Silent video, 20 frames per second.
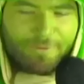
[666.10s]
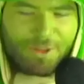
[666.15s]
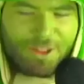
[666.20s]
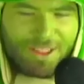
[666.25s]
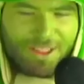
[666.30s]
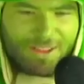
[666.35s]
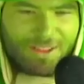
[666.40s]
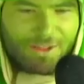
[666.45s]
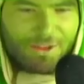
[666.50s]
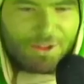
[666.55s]
for
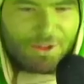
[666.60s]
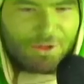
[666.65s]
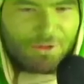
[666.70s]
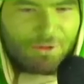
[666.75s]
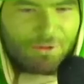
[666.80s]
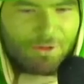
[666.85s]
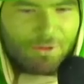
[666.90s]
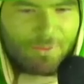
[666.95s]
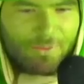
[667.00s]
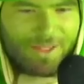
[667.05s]
telling the
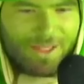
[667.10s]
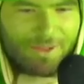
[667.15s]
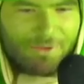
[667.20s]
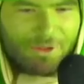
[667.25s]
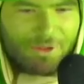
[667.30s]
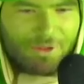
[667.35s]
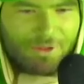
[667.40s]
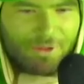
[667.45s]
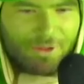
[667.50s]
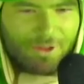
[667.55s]
truth without
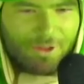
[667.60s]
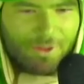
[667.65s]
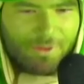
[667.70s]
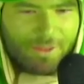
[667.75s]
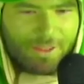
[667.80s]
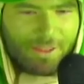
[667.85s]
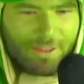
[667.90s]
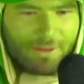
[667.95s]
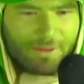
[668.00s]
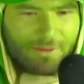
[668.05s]

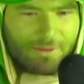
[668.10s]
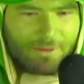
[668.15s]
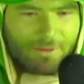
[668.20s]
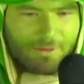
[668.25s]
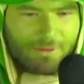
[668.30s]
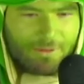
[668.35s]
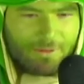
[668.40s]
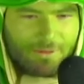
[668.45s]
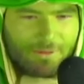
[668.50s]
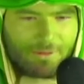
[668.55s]
sugarcoating it.
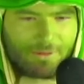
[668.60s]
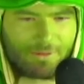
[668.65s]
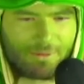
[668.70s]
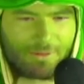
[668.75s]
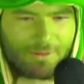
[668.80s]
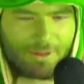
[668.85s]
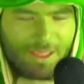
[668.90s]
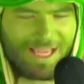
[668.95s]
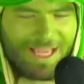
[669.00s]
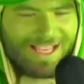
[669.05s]

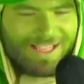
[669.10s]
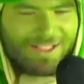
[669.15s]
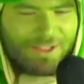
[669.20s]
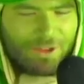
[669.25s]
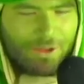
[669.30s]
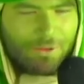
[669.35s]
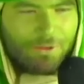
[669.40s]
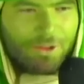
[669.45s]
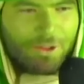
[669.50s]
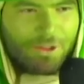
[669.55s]

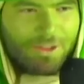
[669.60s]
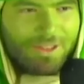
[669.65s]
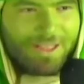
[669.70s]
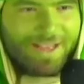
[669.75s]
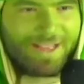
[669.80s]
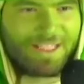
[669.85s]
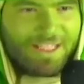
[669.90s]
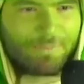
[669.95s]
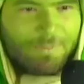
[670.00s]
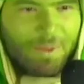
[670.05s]
So
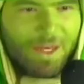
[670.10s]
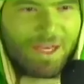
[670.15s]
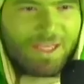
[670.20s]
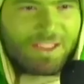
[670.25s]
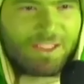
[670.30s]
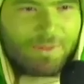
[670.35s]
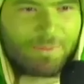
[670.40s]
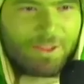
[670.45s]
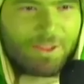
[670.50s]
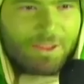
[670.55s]
it's a
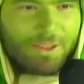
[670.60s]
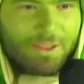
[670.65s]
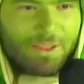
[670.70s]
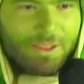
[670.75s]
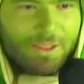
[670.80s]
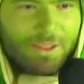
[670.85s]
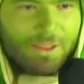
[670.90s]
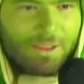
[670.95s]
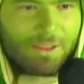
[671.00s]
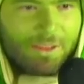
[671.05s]

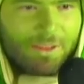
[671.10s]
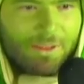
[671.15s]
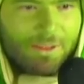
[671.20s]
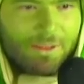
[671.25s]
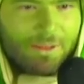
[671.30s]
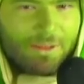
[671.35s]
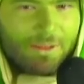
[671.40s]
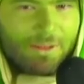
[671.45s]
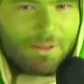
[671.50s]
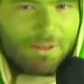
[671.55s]
possibility
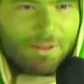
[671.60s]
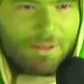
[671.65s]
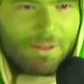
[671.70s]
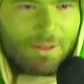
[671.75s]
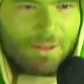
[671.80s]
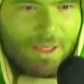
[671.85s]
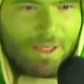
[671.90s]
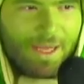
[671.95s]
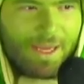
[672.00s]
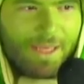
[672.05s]

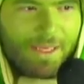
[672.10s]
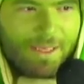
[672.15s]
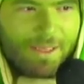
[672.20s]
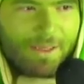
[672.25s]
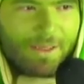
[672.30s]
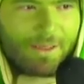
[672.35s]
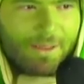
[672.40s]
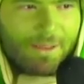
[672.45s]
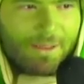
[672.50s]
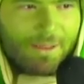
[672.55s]
that...
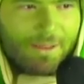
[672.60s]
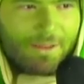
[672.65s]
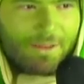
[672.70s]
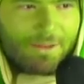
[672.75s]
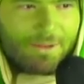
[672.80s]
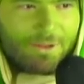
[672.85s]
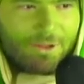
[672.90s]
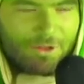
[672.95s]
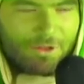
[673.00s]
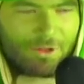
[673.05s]

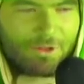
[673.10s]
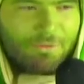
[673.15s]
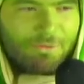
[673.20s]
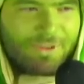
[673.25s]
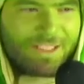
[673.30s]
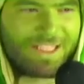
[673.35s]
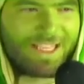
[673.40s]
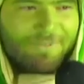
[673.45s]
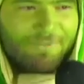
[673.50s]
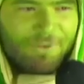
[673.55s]
So you're
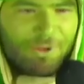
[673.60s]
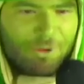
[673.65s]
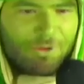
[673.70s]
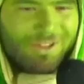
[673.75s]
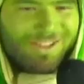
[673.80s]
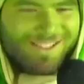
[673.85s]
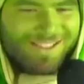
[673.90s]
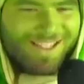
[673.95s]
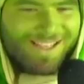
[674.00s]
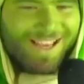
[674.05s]
really... If you
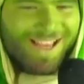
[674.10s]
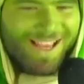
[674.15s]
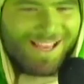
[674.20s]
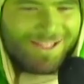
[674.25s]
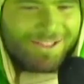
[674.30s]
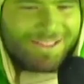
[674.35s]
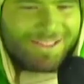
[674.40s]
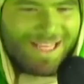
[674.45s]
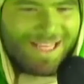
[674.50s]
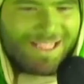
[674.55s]
just say, hey,
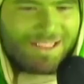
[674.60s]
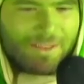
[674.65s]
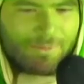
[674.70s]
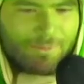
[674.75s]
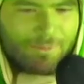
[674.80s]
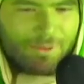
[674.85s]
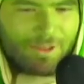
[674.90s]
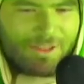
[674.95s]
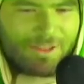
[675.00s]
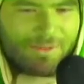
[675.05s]
your dad's in
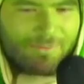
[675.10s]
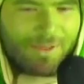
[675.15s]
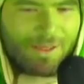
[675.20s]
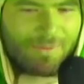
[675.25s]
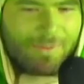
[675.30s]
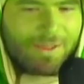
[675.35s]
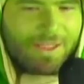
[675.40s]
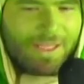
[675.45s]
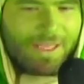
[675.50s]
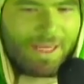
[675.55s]
prison,
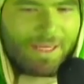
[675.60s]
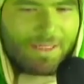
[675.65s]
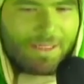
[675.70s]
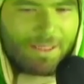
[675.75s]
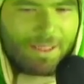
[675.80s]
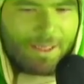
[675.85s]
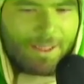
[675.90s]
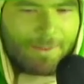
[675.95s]
maybe that...